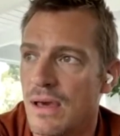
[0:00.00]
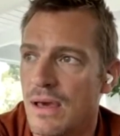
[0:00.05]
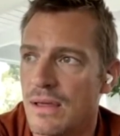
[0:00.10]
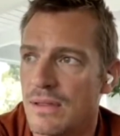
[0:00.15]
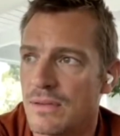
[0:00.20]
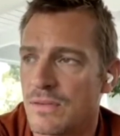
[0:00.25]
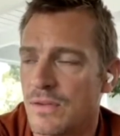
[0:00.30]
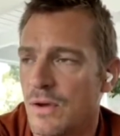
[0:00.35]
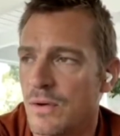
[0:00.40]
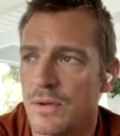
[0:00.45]

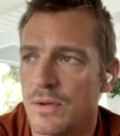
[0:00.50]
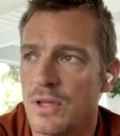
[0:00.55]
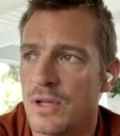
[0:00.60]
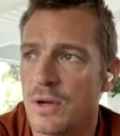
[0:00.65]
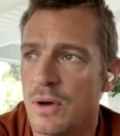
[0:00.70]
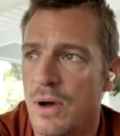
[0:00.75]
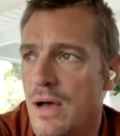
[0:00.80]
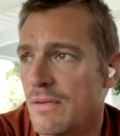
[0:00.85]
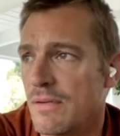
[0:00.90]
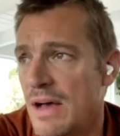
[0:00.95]
So
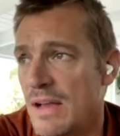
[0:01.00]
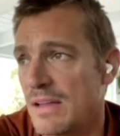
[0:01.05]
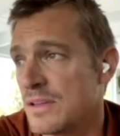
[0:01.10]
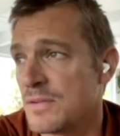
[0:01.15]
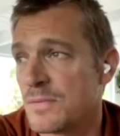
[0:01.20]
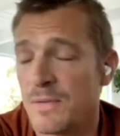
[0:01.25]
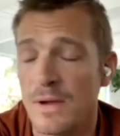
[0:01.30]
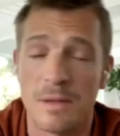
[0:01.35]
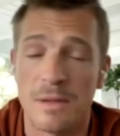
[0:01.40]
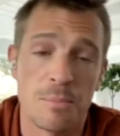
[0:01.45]
I
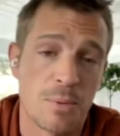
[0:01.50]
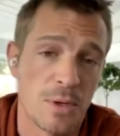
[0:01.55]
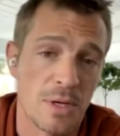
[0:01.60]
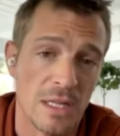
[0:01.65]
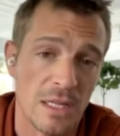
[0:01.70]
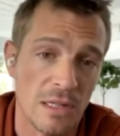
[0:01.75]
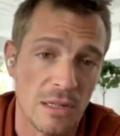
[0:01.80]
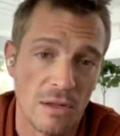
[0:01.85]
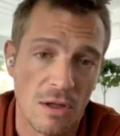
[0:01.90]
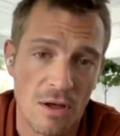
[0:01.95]
just felt
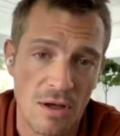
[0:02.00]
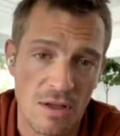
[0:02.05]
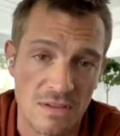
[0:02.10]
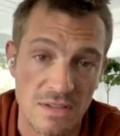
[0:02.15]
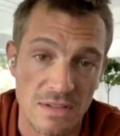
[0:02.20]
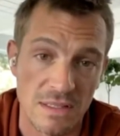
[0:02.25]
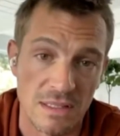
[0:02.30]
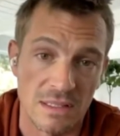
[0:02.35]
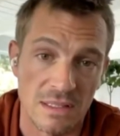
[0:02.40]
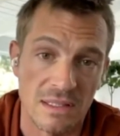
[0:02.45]
pretty
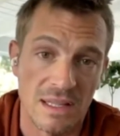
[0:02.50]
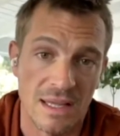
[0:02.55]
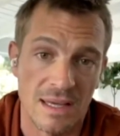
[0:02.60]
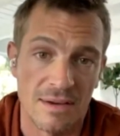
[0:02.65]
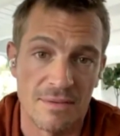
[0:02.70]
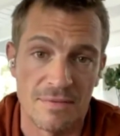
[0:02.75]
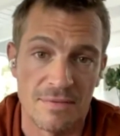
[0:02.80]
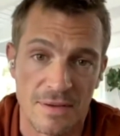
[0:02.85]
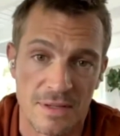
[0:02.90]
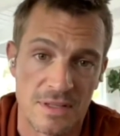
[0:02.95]
lost in
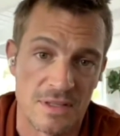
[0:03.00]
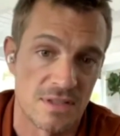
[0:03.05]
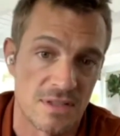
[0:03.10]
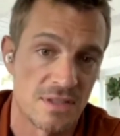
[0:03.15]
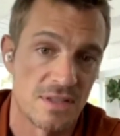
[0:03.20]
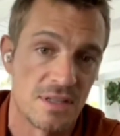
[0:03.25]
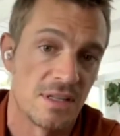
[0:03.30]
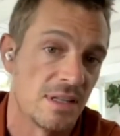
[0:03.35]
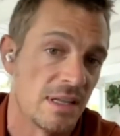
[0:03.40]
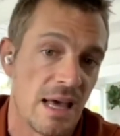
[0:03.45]
life and just
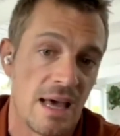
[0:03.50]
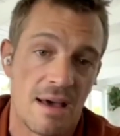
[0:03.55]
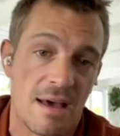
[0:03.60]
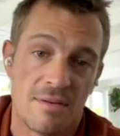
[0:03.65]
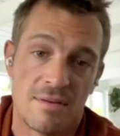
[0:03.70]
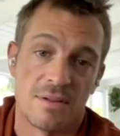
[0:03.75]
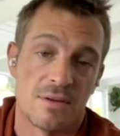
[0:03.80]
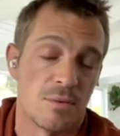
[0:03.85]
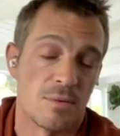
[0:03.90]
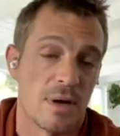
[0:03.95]
didn't have
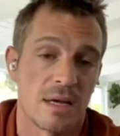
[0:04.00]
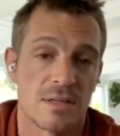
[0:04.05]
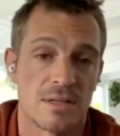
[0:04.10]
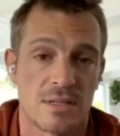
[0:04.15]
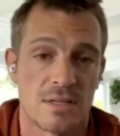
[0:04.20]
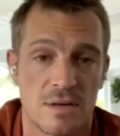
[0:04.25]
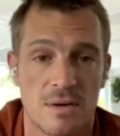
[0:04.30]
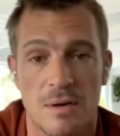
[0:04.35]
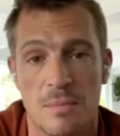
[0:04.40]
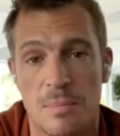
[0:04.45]
a
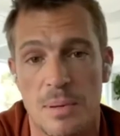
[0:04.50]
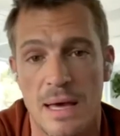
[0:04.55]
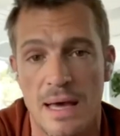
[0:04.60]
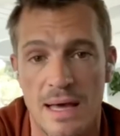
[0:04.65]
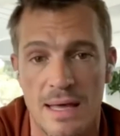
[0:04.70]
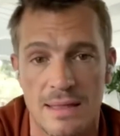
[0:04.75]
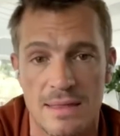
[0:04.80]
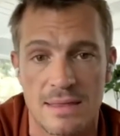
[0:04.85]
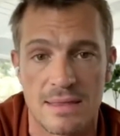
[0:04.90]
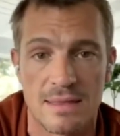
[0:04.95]
direction or a
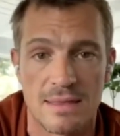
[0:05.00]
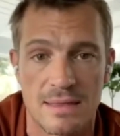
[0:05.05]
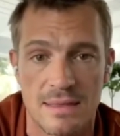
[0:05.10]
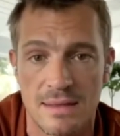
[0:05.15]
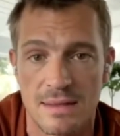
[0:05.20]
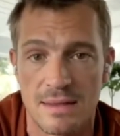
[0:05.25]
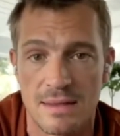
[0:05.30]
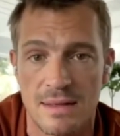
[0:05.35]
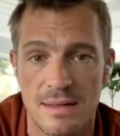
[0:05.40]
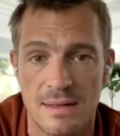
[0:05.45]
path
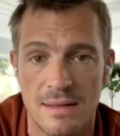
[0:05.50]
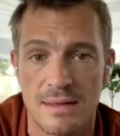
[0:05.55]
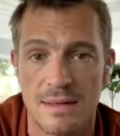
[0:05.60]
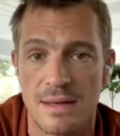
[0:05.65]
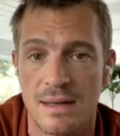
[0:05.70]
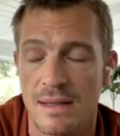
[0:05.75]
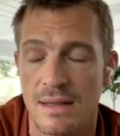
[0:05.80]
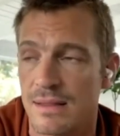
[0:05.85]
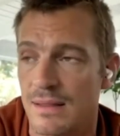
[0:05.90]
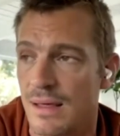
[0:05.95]
in
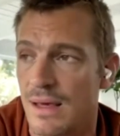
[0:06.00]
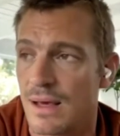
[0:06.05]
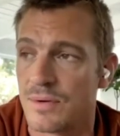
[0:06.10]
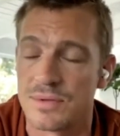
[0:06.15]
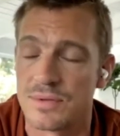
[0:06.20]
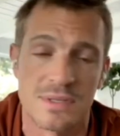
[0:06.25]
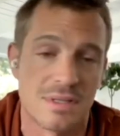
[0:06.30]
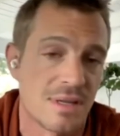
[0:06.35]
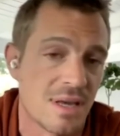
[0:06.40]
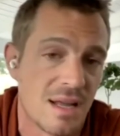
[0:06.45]
anything. I
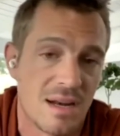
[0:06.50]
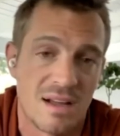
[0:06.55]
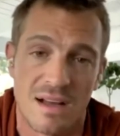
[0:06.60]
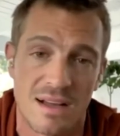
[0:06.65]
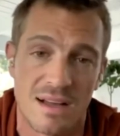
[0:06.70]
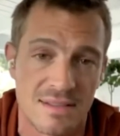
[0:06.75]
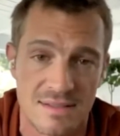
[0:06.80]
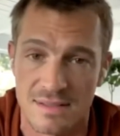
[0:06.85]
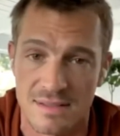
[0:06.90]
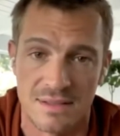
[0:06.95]
was just kind of
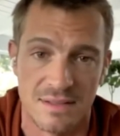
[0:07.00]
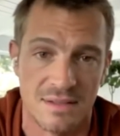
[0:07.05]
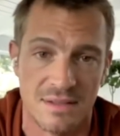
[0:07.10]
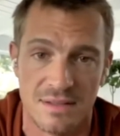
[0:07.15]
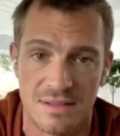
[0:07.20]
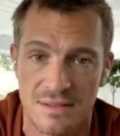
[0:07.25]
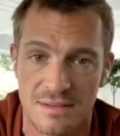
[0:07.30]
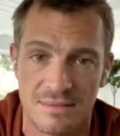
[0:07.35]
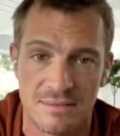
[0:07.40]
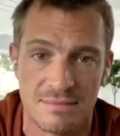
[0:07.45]

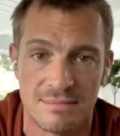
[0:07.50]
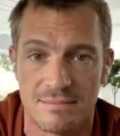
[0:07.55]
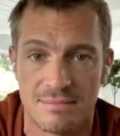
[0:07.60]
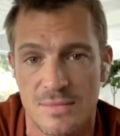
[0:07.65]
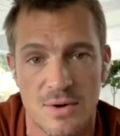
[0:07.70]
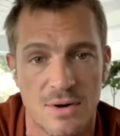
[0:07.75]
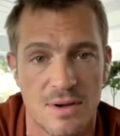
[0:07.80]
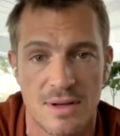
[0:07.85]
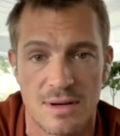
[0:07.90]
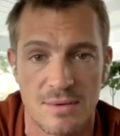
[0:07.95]
hustling and
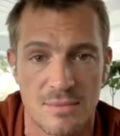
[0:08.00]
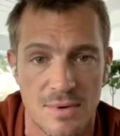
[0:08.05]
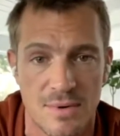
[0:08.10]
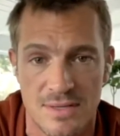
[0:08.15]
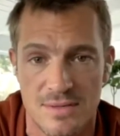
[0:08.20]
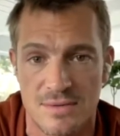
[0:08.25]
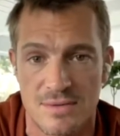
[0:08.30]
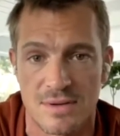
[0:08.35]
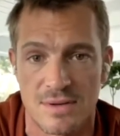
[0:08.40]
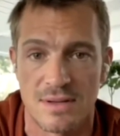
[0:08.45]
working in
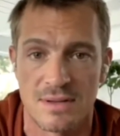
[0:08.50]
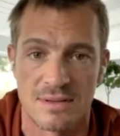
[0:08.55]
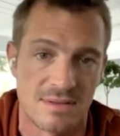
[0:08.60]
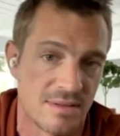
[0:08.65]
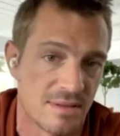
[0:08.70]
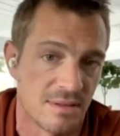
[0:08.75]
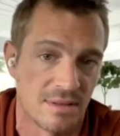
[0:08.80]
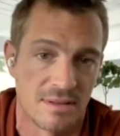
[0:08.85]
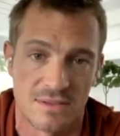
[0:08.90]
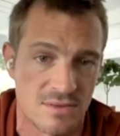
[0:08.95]
restaurants
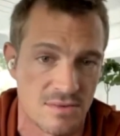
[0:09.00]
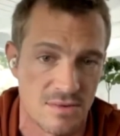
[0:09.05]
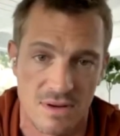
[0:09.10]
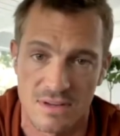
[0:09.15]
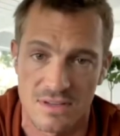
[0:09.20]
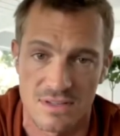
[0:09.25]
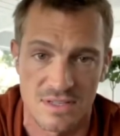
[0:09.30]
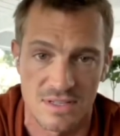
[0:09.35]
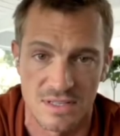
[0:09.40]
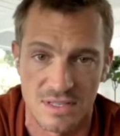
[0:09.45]
and
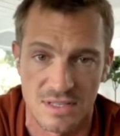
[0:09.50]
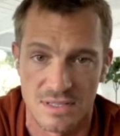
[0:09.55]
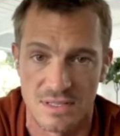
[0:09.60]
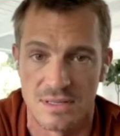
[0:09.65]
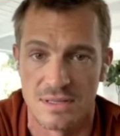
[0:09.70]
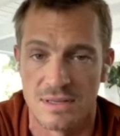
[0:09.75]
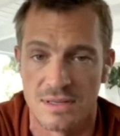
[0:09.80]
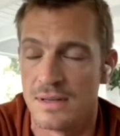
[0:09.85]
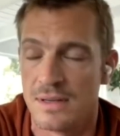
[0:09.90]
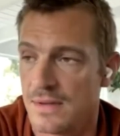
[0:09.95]
construction
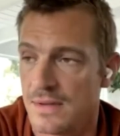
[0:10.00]
and